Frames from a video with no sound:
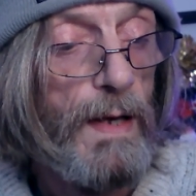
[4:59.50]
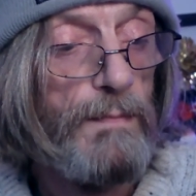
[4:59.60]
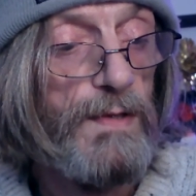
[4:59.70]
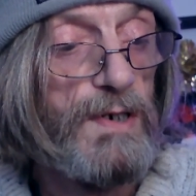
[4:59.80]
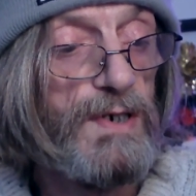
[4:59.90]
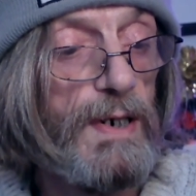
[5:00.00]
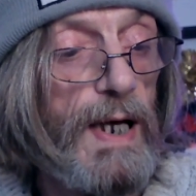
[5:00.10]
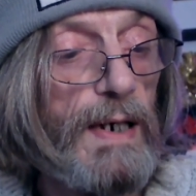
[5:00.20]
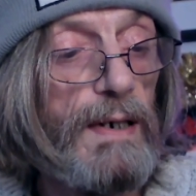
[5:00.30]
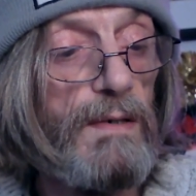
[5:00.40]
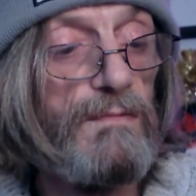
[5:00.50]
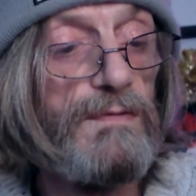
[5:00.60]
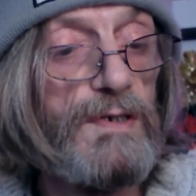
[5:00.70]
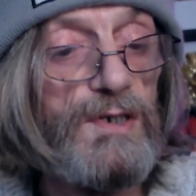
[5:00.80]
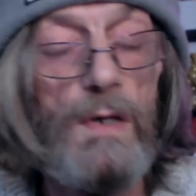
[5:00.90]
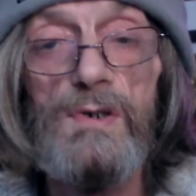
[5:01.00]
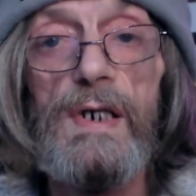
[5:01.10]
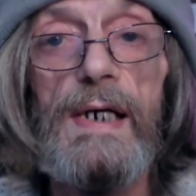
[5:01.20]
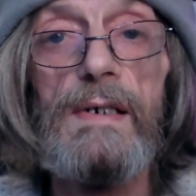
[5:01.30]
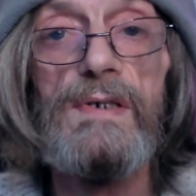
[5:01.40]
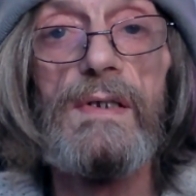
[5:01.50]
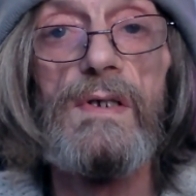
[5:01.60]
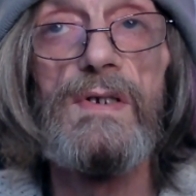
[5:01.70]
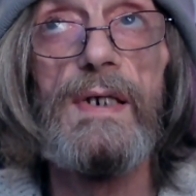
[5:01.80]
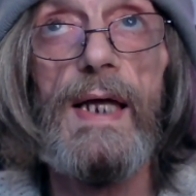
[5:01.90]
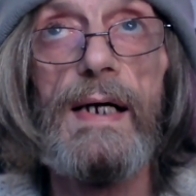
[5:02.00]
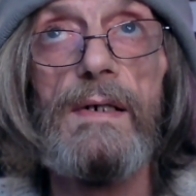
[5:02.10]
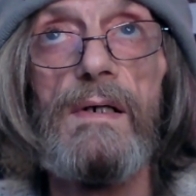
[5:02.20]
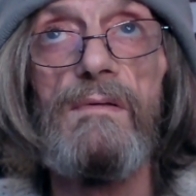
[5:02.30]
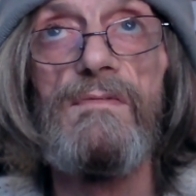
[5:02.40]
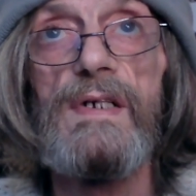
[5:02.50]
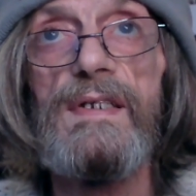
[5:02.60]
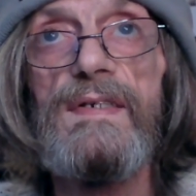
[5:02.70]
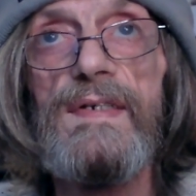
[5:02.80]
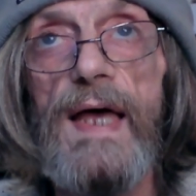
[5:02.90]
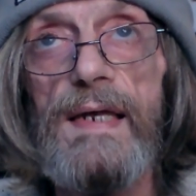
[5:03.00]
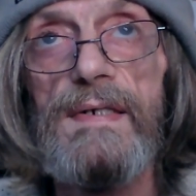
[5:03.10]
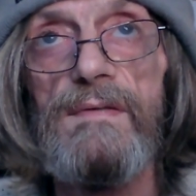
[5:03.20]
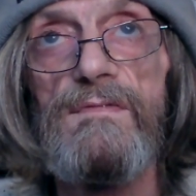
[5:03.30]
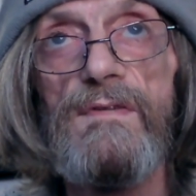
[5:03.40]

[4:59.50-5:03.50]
There's a lack of social housing. There's a lack of incentive